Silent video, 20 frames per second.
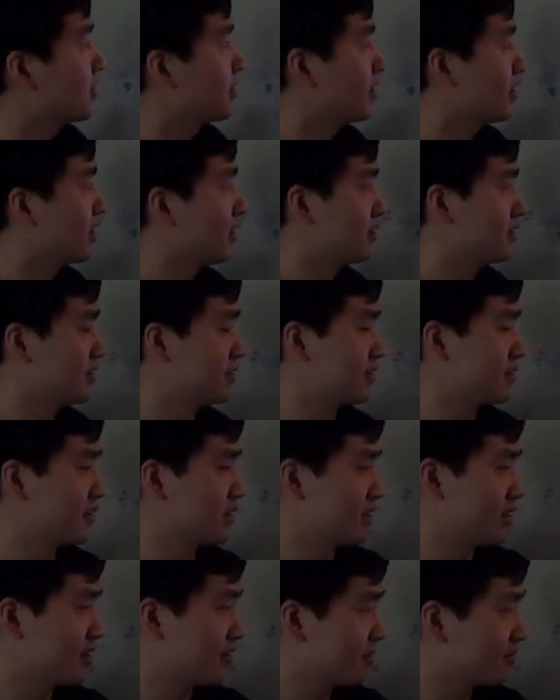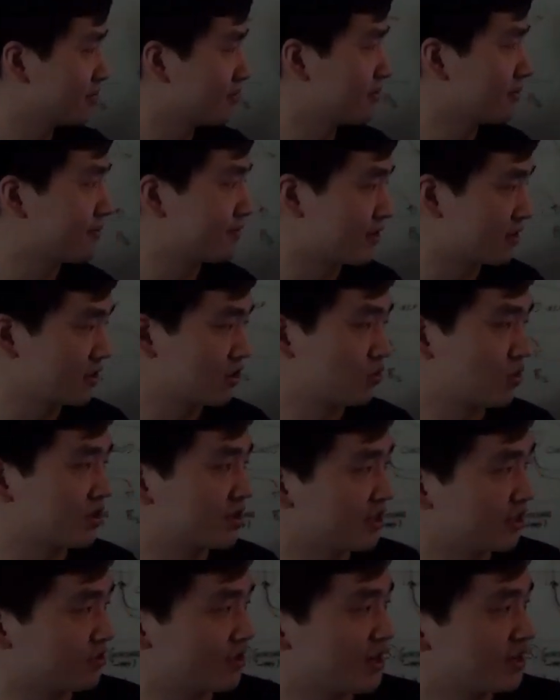And further
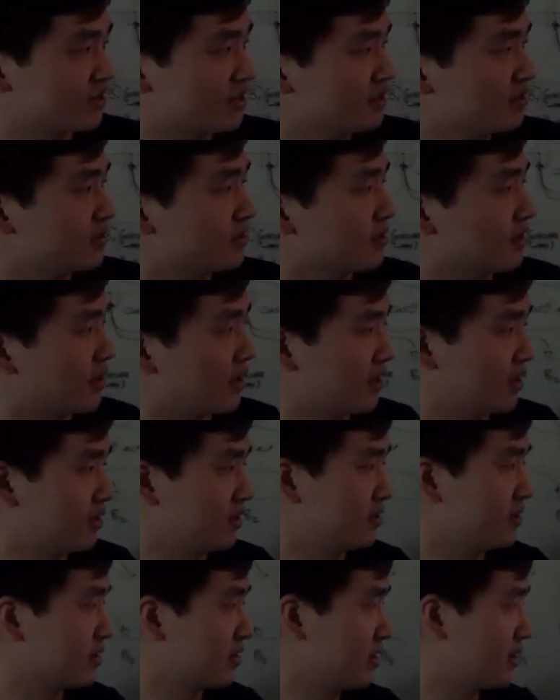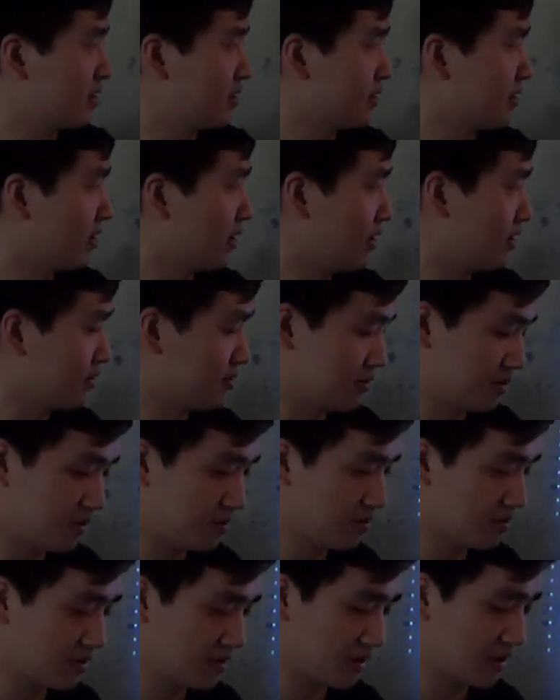work directions, and
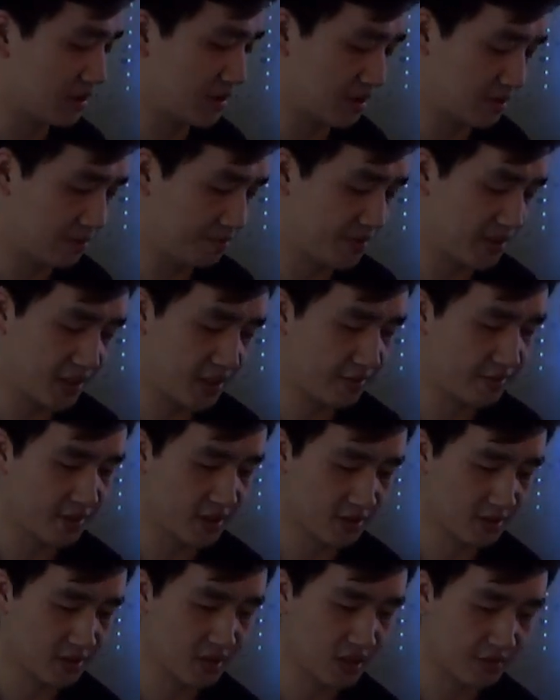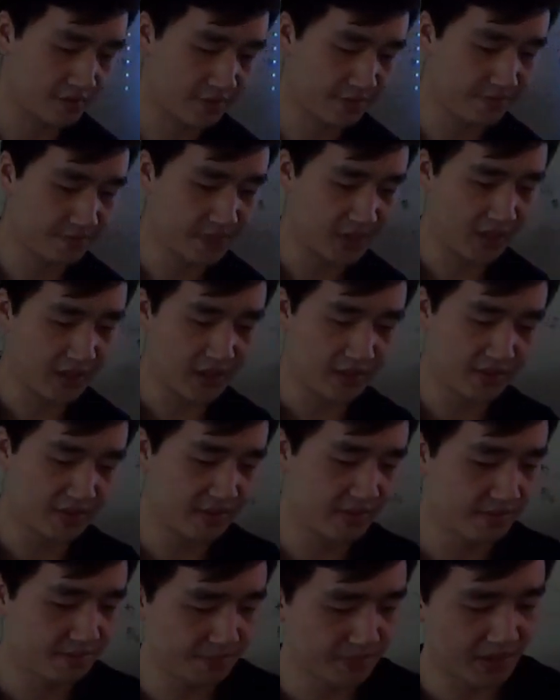also the behaviors of
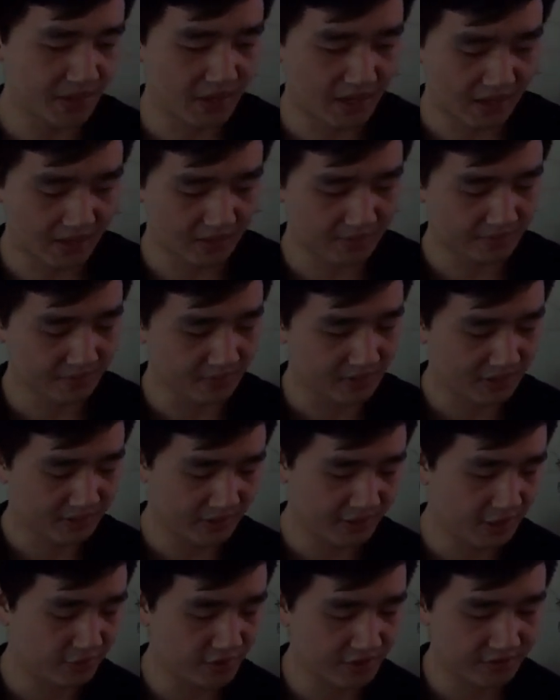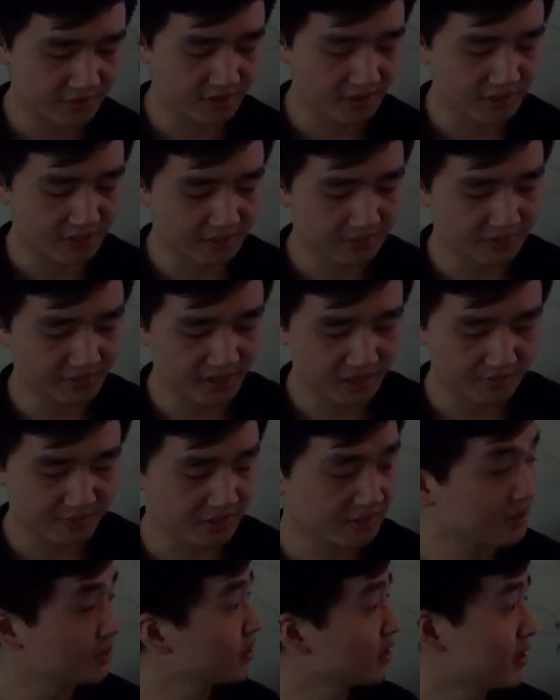nearest
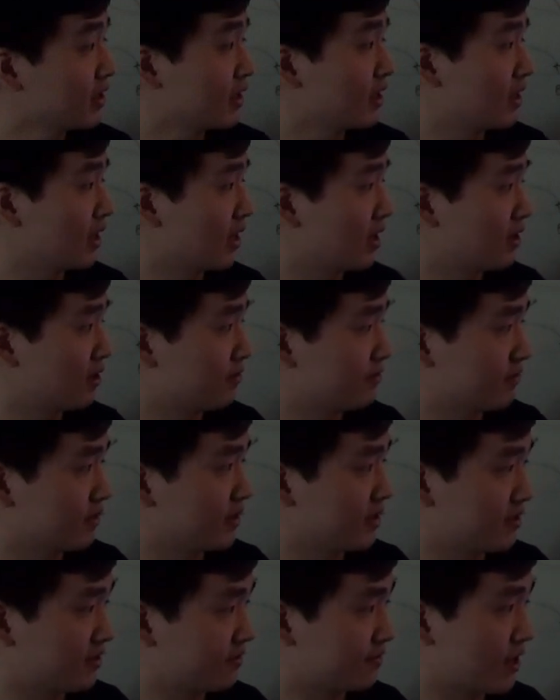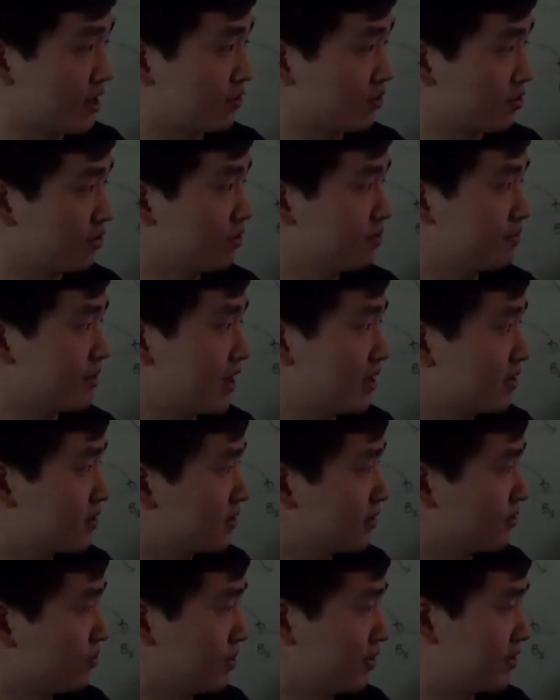neighbor is very good,
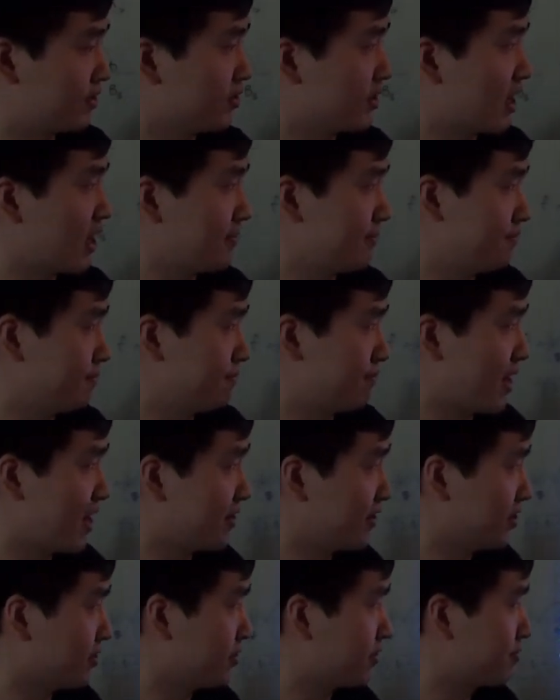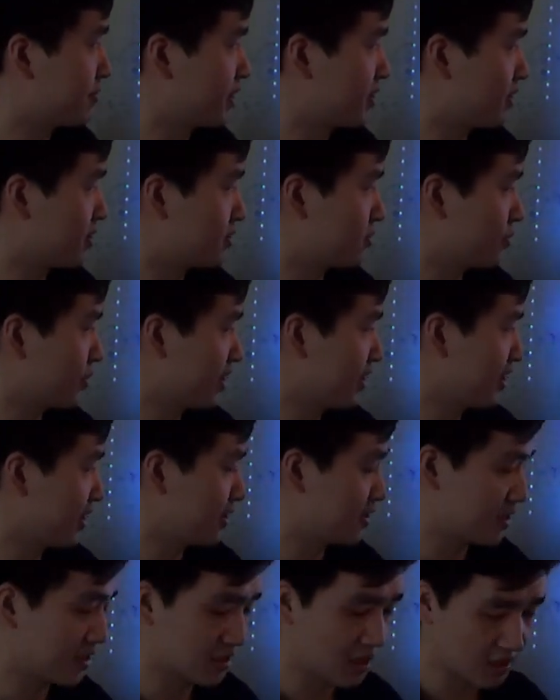but we still have bad news because we
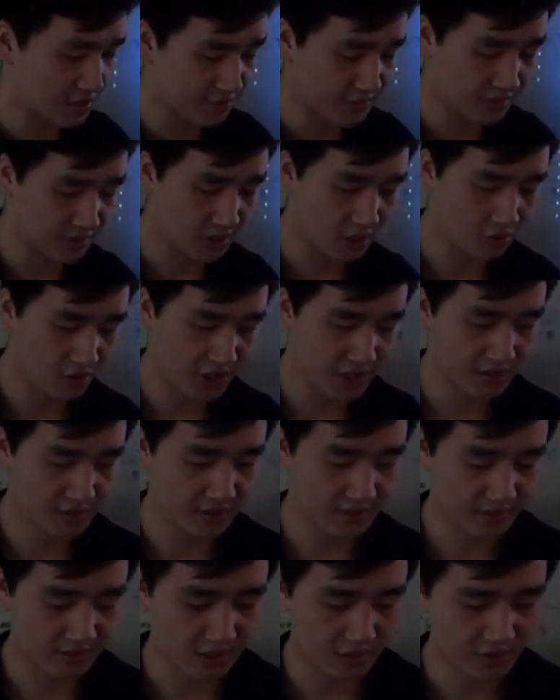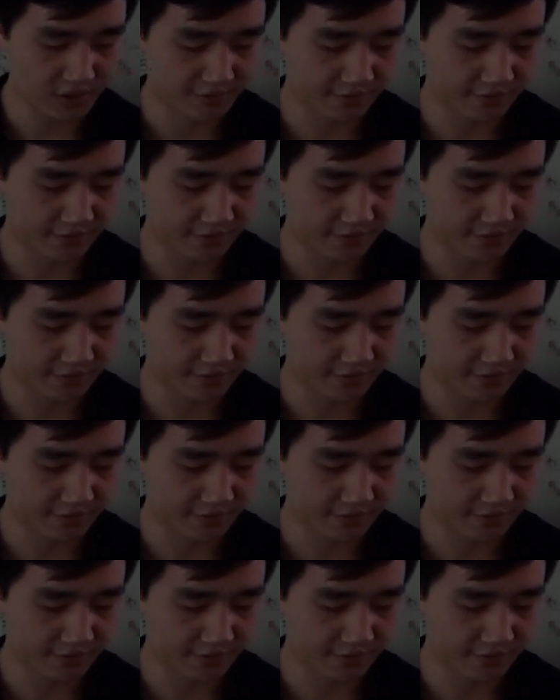need a lot of storage